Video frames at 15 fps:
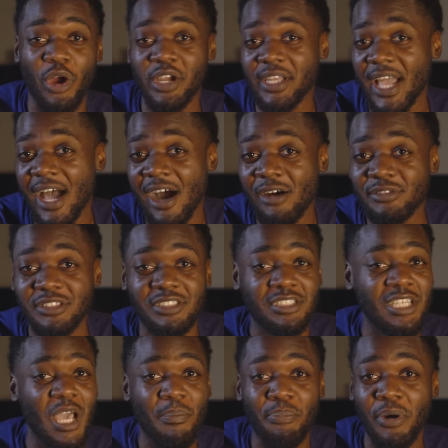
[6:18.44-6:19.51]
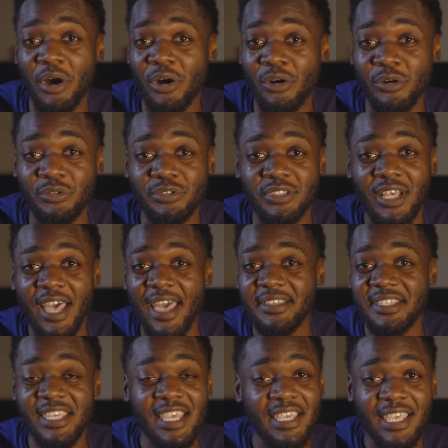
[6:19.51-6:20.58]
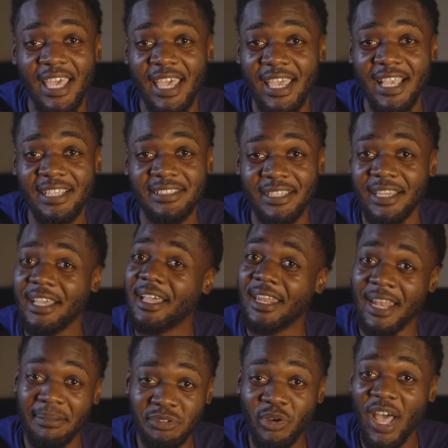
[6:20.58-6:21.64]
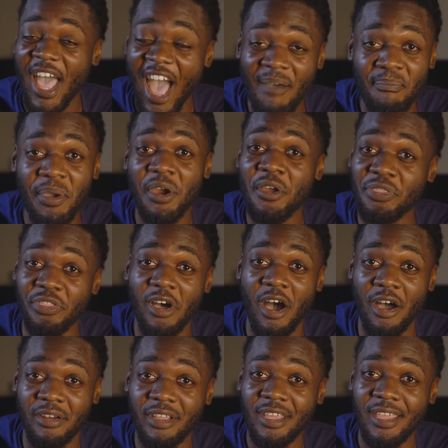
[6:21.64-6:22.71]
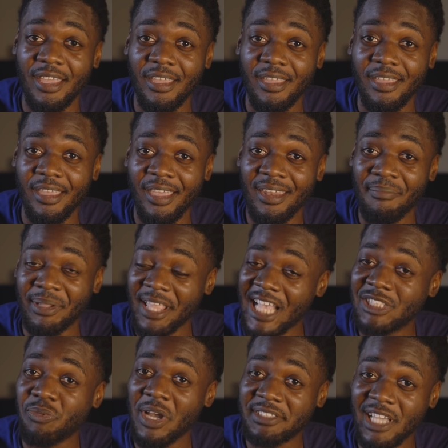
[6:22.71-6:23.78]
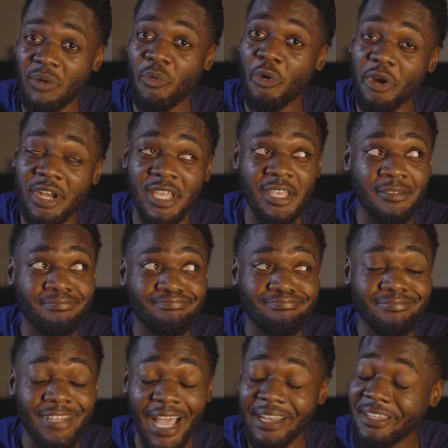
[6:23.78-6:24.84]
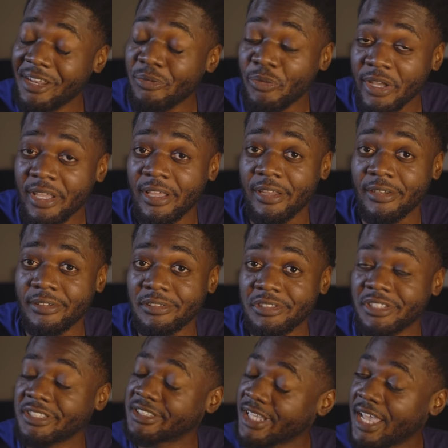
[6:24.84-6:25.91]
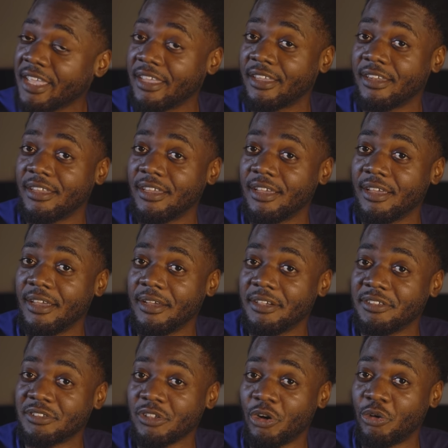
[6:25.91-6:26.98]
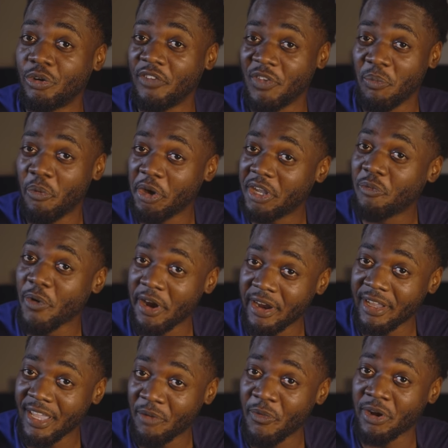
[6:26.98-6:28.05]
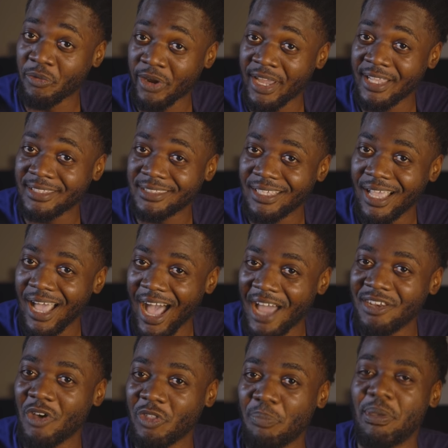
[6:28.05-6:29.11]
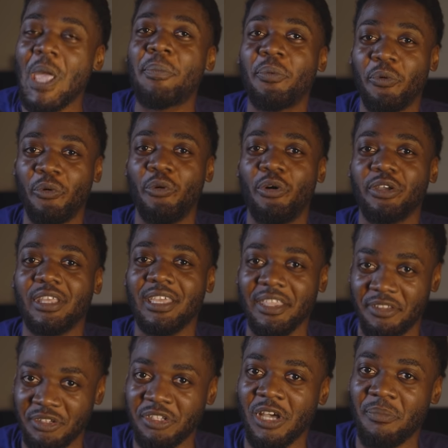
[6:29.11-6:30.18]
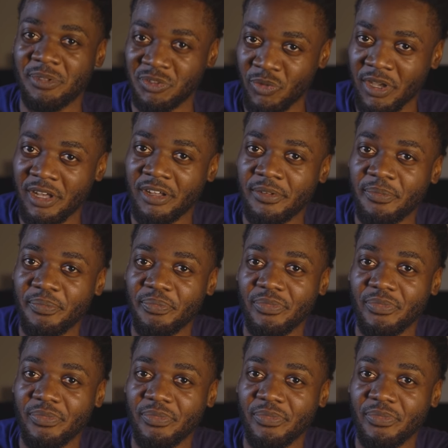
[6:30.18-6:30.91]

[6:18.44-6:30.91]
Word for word: workouts, tempos, 10Ks, and up to a half marathon. And in my last race I wore it in, I did win, just saying. So if your boy can wear it and win a race, I know the people can get the dub as well.